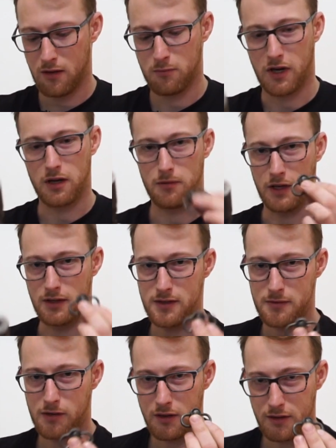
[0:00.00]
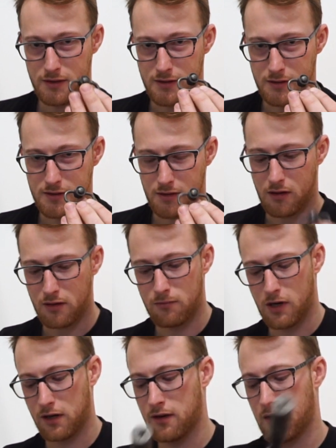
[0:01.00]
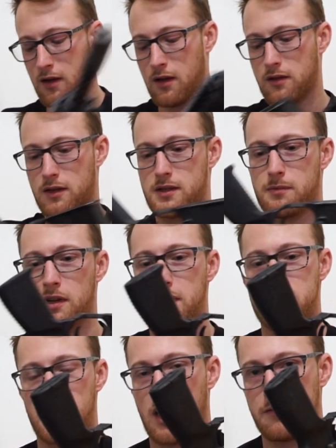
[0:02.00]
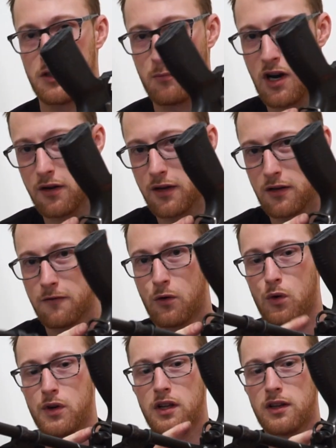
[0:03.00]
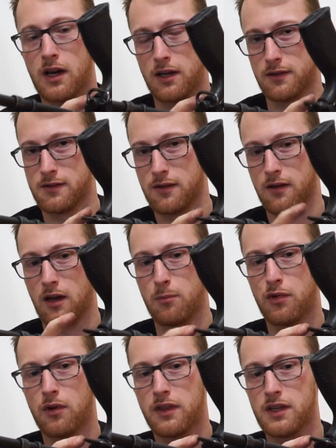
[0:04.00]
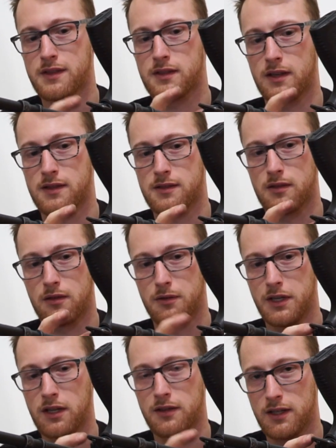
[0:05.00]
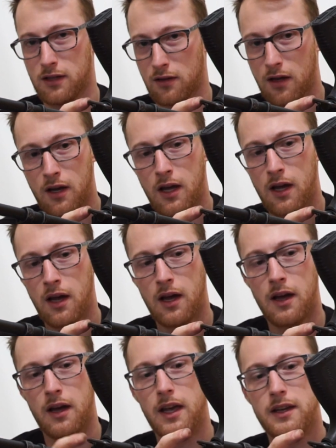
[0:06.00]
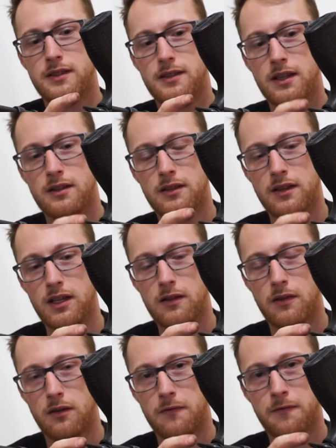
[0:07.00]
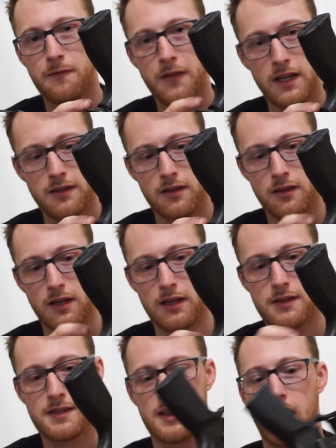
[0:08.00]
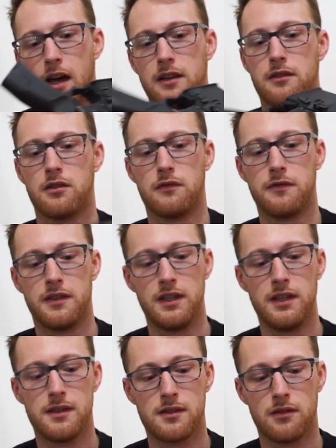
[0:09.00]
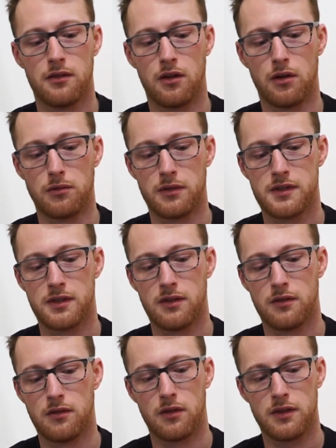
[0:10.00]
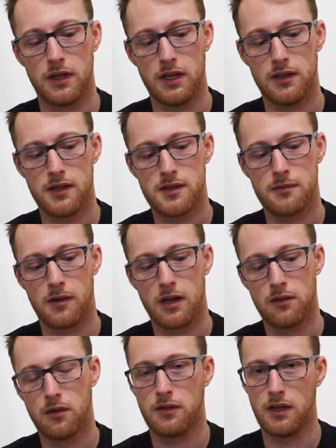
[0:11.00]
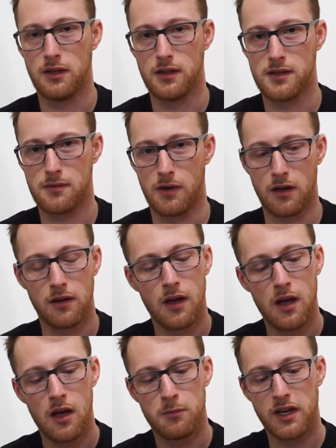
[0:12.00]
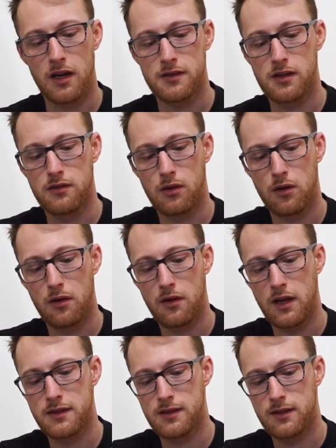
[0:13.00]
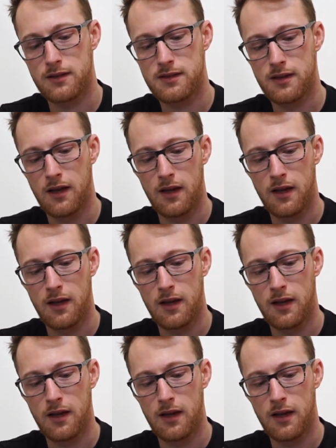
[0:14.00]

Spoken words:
by the way, this one is the stock one. This one is aftermarket for real guns. I bought this, that's the real deal. It didn't even fit inside of these holes. Not in this one, not in this one. Because the tolerances